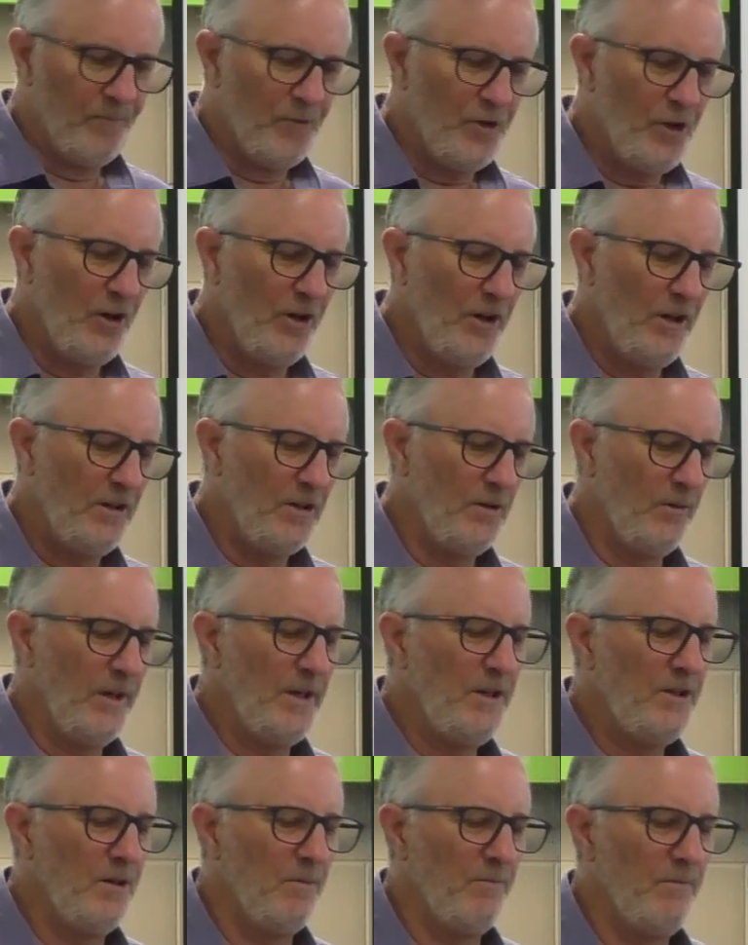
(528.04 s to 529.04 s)
Turning to
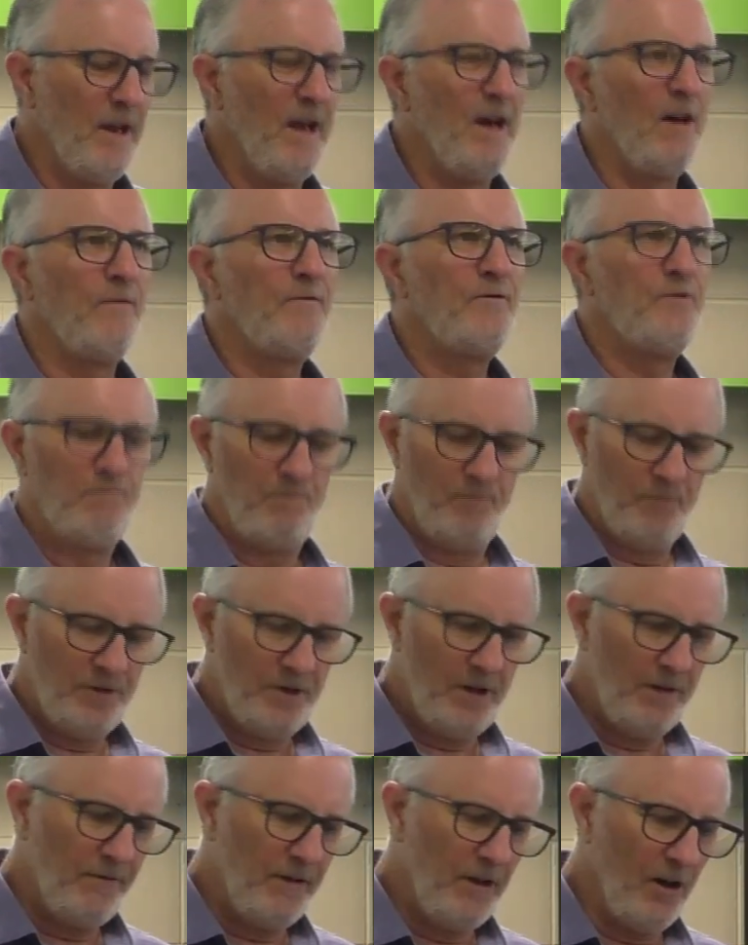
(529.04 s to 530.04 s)
Egypt now,
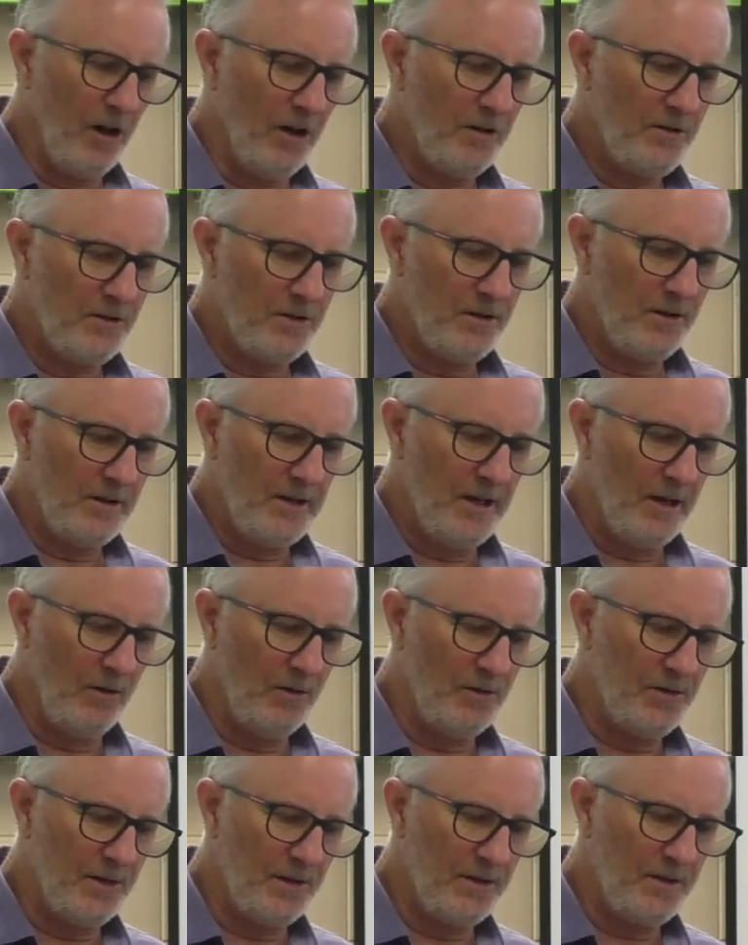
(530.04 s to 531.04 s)
Geoffrey Hodson
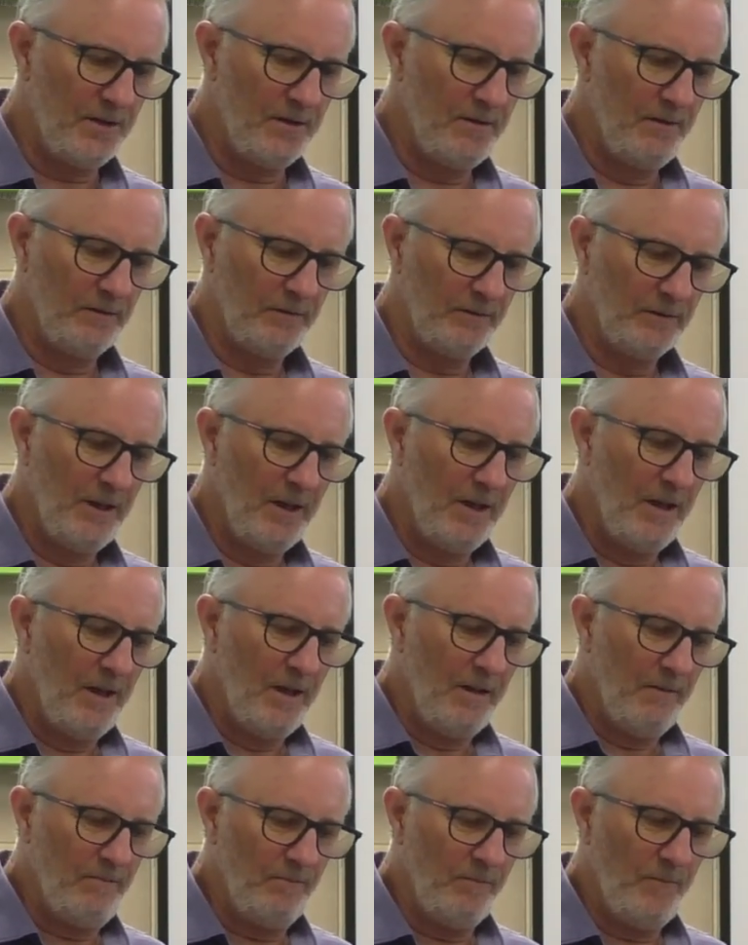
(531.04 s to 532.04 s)
tells us
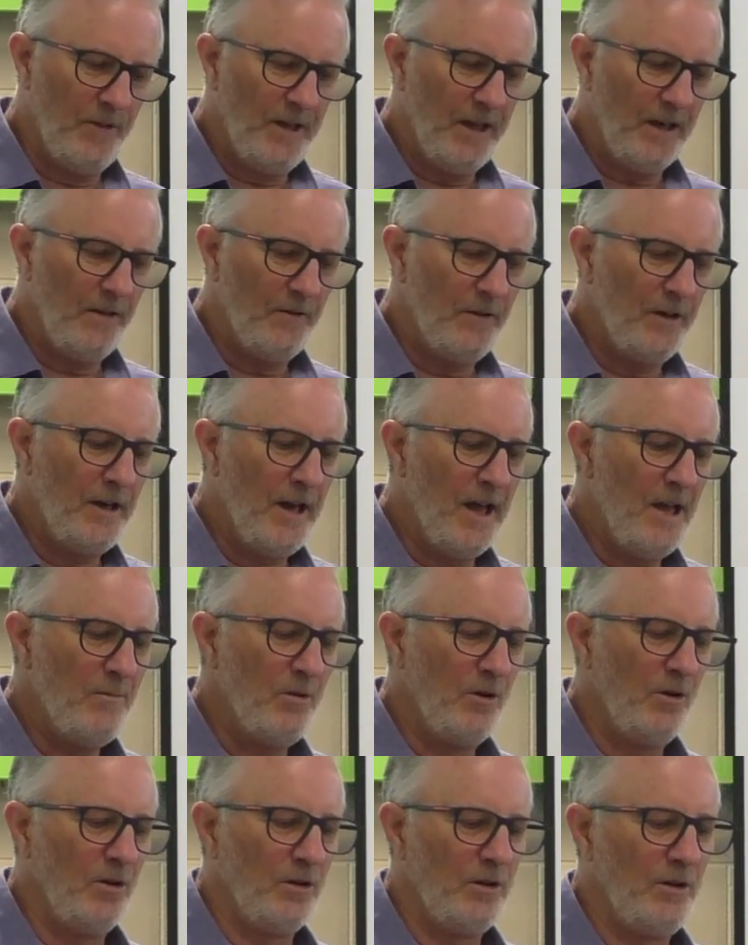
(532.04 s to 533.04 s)
that in the
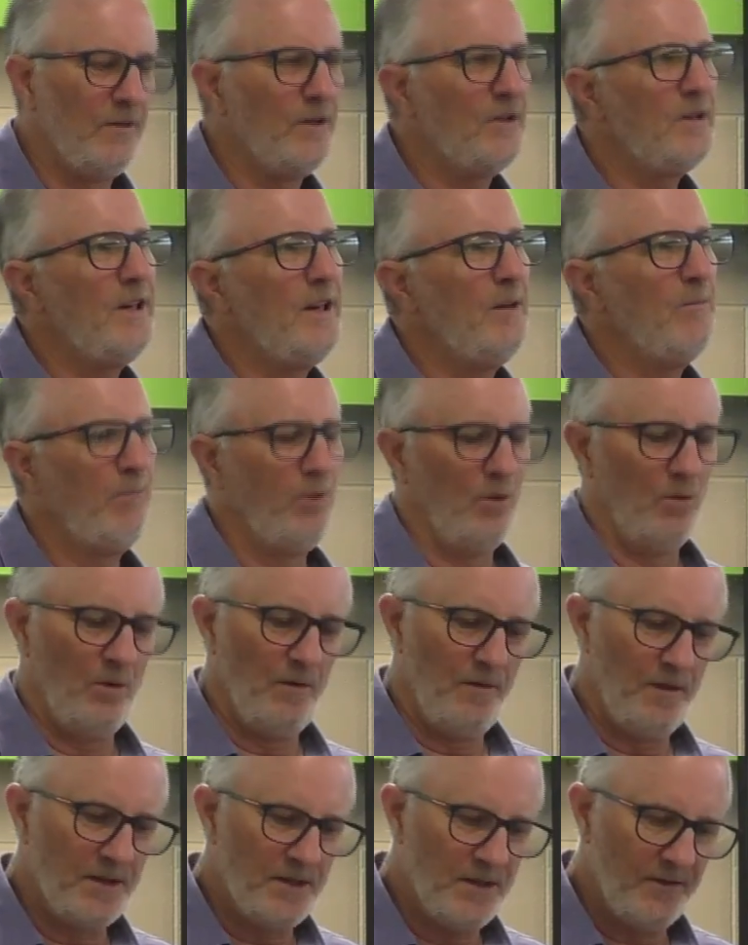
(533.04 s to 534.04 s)
neighbourhood of the Temple
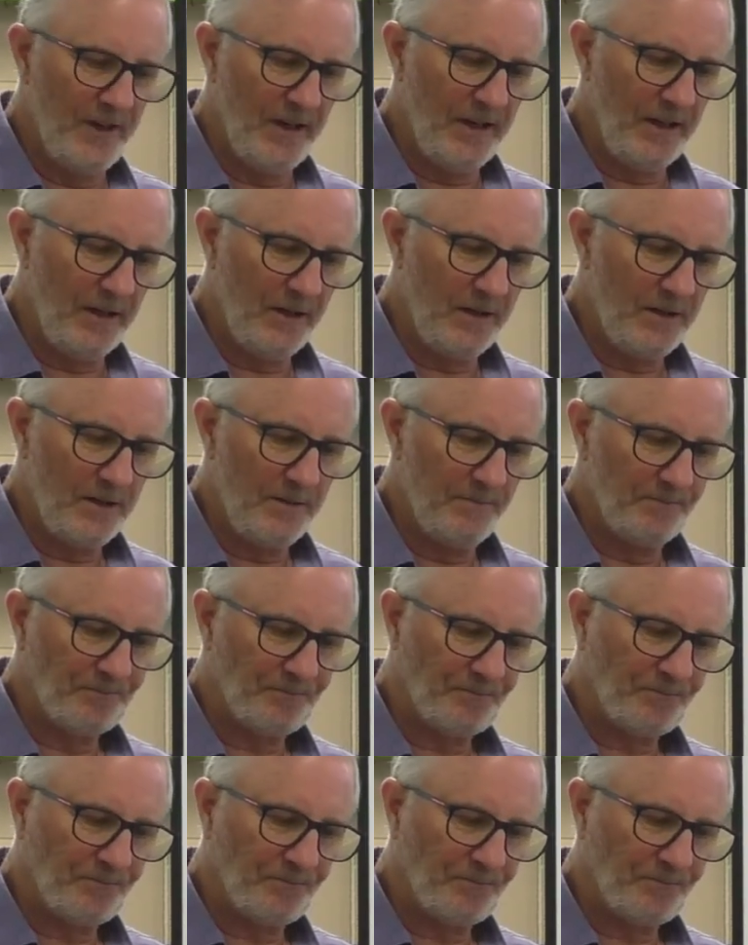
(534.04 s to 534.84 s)
of the Sphinx